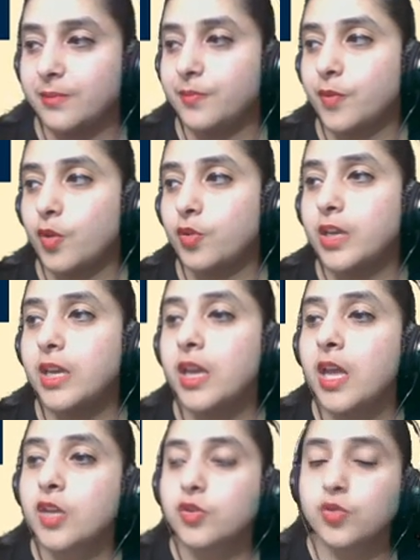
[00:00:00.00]
Okay,
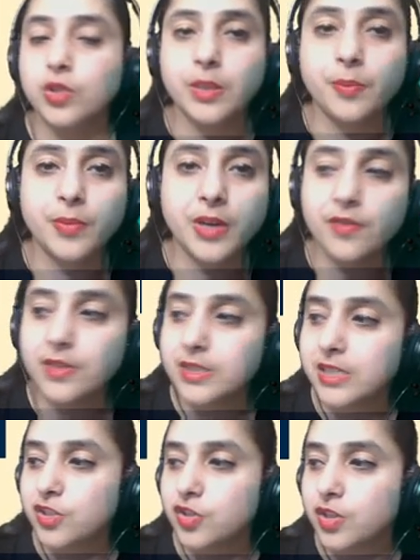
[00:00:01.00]
so in the previous
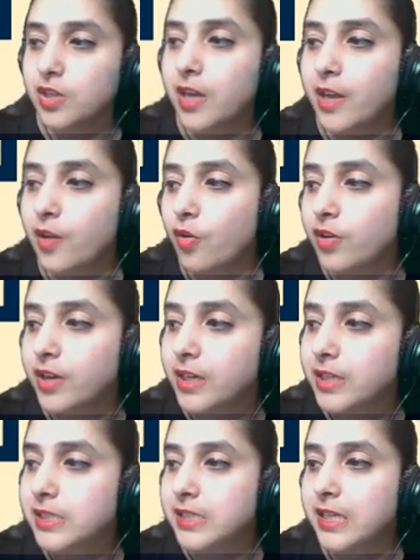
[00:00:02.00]
session I already
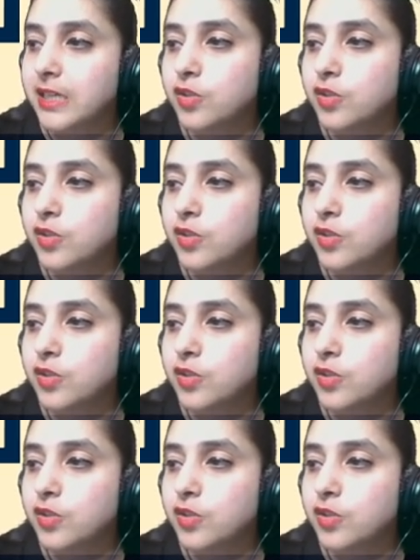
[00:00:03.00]
said